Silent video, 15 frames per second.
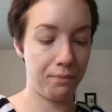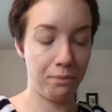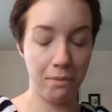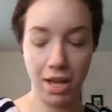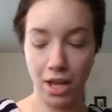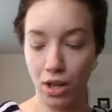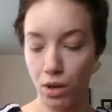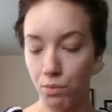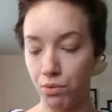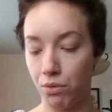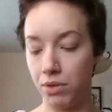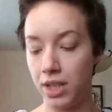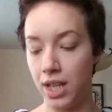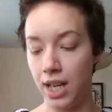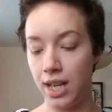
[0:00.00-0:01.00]
makeup
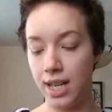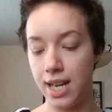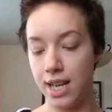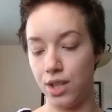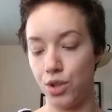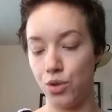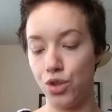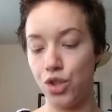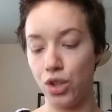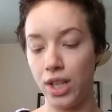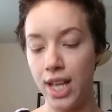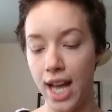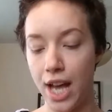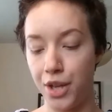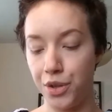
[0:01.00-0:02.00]
routine is
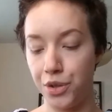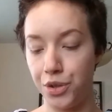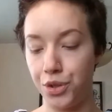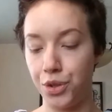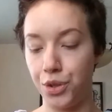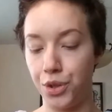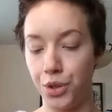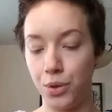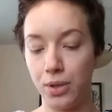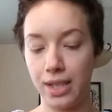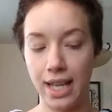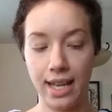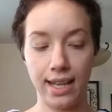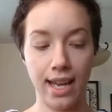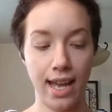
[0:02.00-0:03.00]
usually I used to use
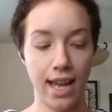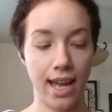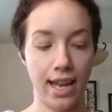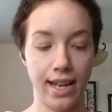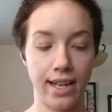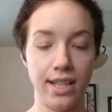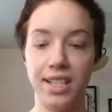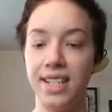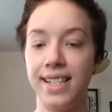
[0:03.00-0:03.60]
like a